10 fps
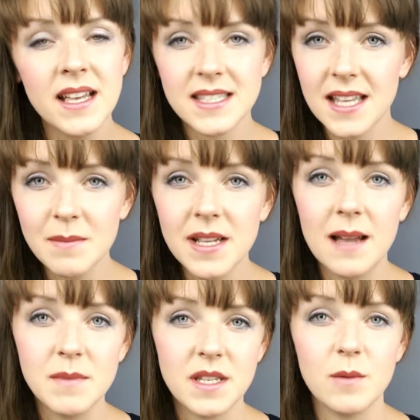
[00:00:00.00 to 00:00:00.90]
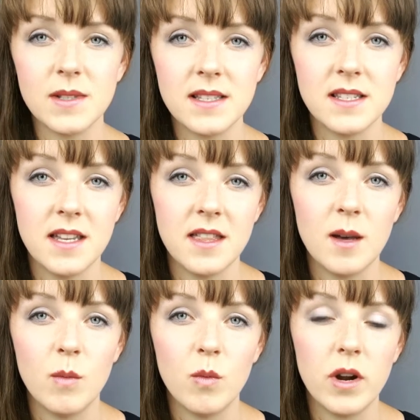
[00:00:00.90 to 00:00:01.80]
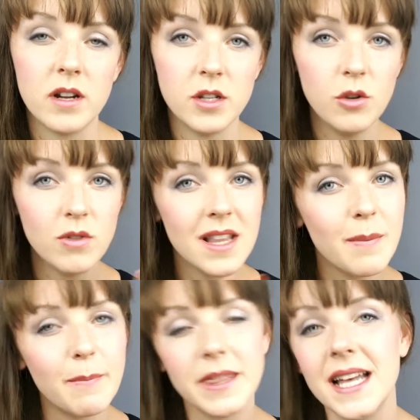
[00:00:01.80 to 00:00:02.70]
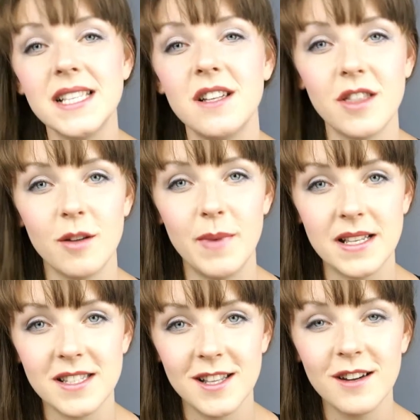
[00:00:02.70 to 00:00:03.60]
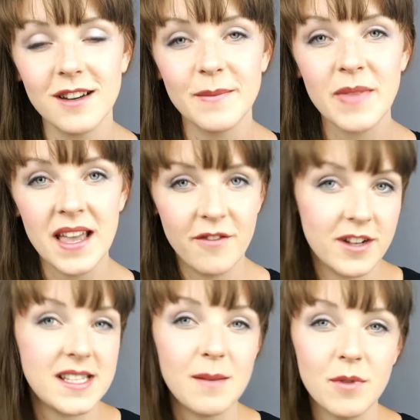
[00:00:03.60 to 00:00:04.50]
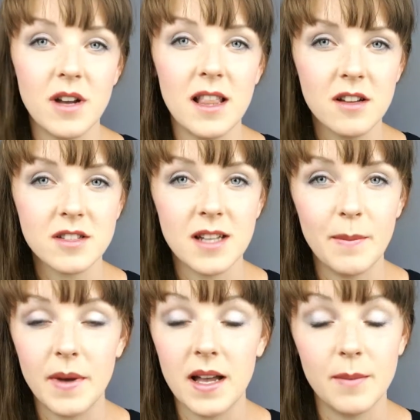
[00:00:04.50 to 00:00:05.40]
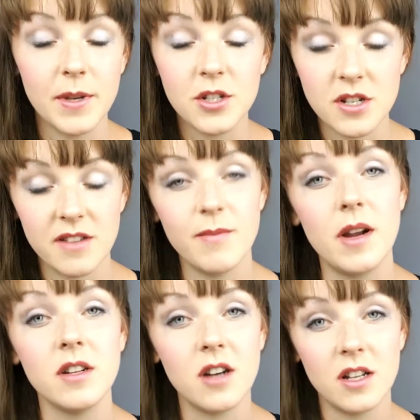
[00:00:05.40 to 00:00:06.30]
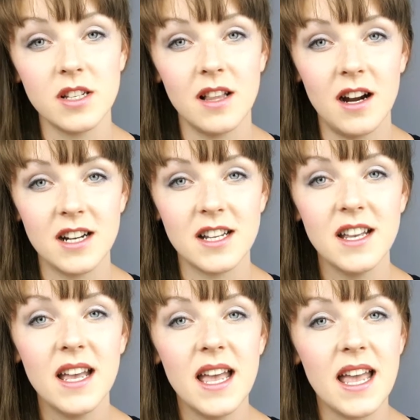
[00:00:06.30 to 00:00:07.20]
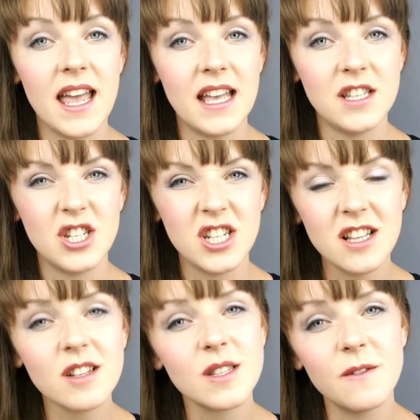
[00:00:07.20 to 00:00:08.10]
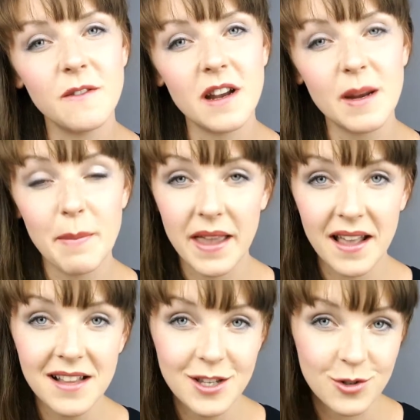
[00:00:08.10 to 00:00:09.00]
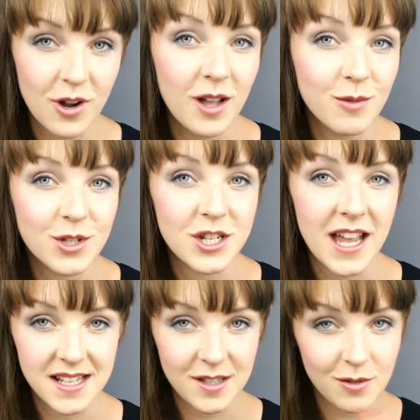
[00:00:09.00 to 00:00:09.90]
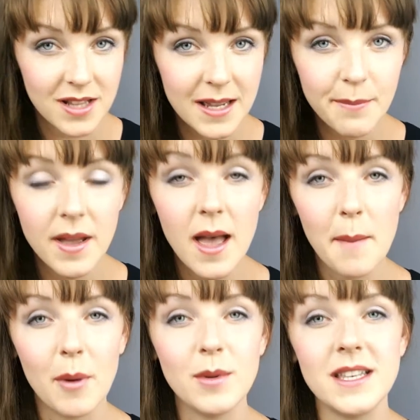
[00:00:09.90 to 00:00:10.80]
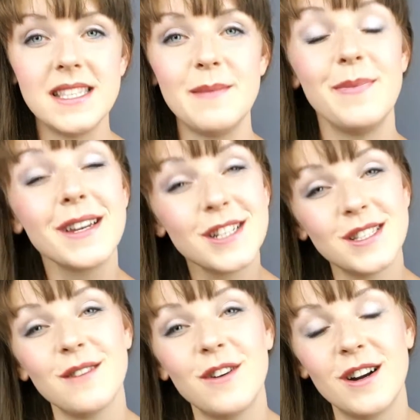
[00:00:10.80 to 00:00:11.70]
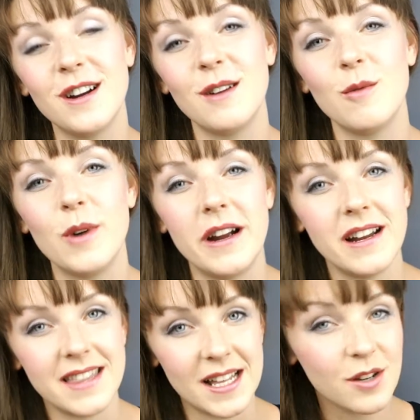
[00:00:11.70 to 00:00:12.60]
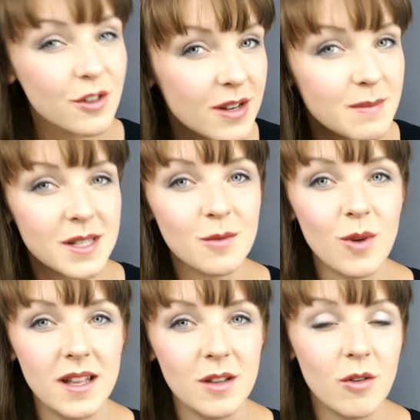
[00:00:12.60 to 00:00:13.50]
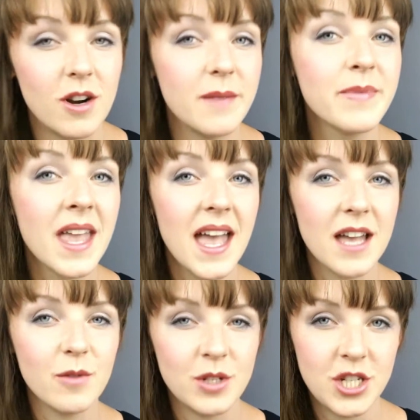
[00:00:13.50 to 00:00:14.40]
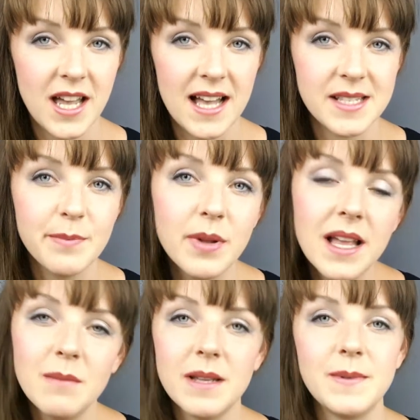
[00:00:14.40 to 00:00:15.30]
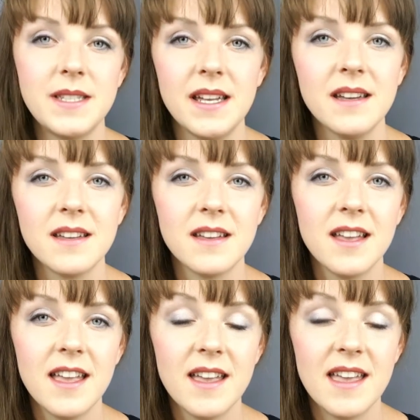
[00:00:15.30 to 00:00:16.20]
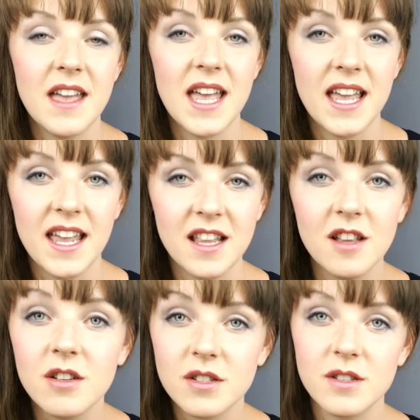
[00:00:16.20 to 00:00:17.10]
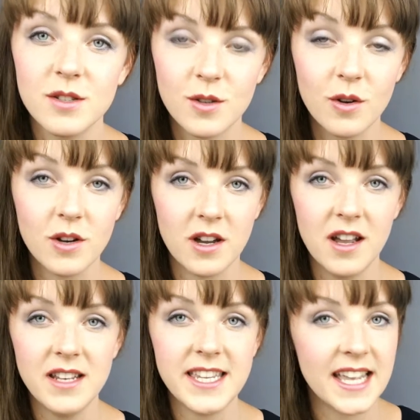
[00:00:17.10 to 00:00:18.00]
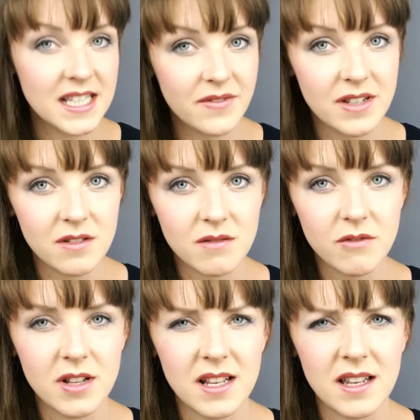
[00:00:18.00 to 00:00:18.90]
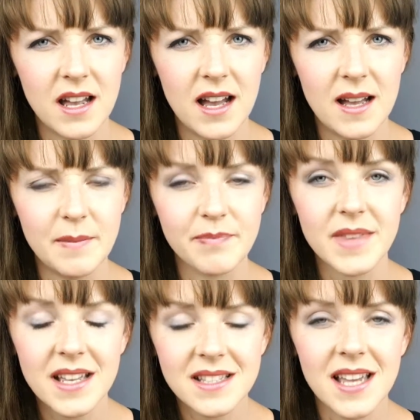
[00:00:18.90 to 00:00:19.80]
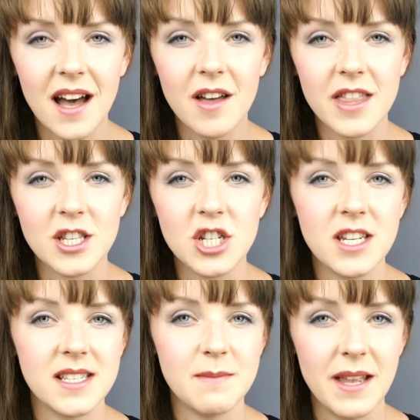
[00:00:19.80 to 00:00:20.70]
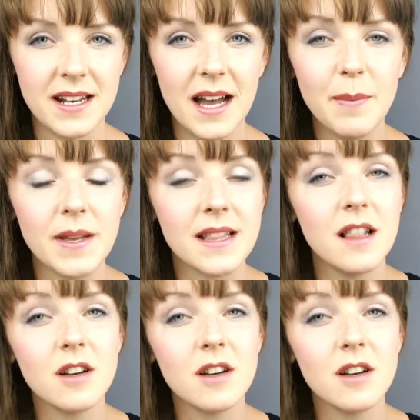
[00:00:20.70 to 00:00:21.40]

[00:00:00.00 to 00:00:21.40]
Sometimes you would see them wearing a nude lip, but that's not their best look. For example, I looked up pictures of Marion Cotillard, and she looks very pale and drawn when she has a nude lip, but when you see pictures of her wearing that crimson one or when she has plum lipstick, it looks so good. You can't even really tell that she is made up.